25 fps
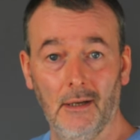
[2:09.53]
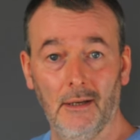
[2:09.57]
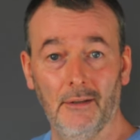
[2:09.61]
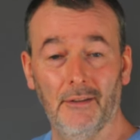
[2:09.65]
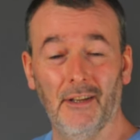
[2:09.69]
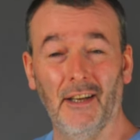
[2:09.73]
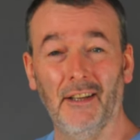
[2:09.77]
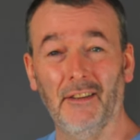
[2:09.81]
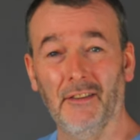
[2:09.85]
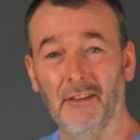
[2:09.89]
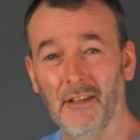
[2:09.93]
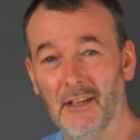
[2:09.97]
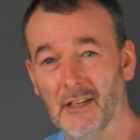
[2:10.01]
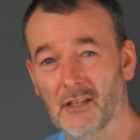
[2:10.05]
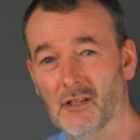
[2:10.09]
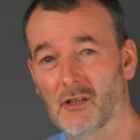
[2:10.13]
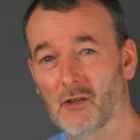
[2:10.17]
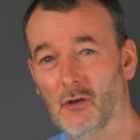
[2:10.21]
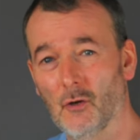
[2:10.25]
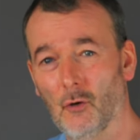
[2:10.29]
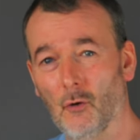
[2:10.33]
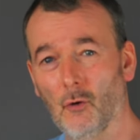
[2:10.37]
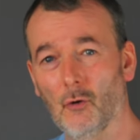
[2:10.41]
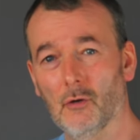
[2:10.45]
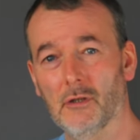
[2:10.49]
then this
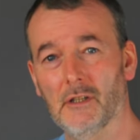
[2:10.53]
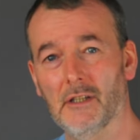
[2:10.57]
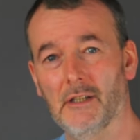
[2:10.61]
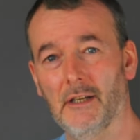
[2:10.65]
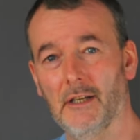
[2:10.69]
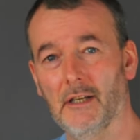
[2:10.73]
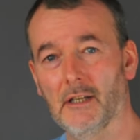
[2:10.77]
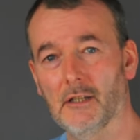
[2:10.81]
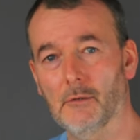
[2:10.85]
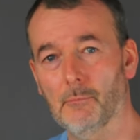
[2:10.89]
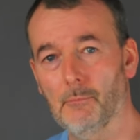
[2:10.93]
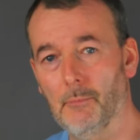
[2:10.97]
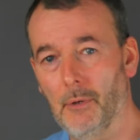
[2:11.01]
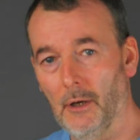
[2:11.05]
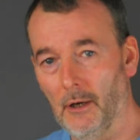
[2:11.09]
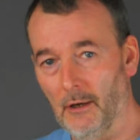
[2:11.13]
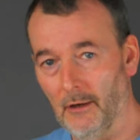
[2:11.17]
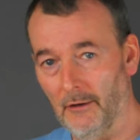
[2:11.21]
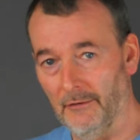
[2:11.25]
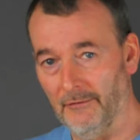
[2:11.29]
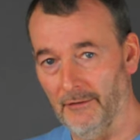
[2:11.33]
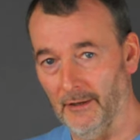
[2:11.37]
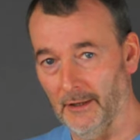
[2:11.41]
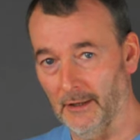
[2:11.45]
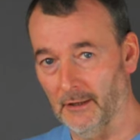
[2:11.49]
course is
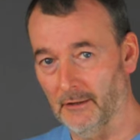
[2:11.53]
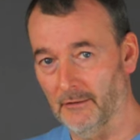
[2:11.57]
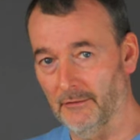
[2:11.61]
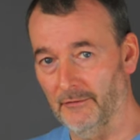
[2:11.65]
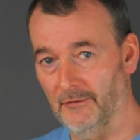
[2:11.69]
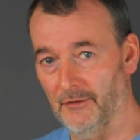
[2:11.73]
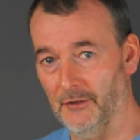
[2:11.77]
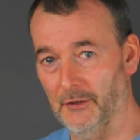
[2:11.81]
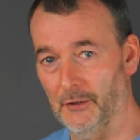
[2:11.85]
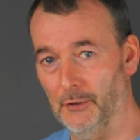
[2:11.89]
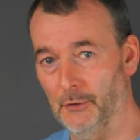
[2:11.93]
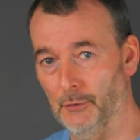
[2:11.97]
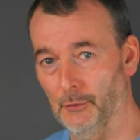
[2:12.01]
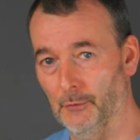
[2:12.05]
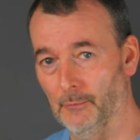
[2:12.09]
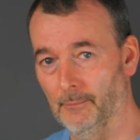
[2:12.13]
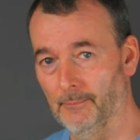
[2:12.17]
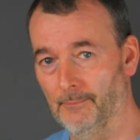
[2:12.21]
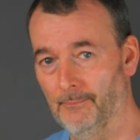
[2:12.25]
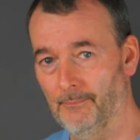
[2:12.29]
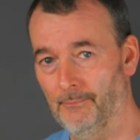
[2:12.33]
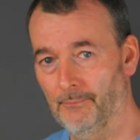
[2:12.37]
perfect for you.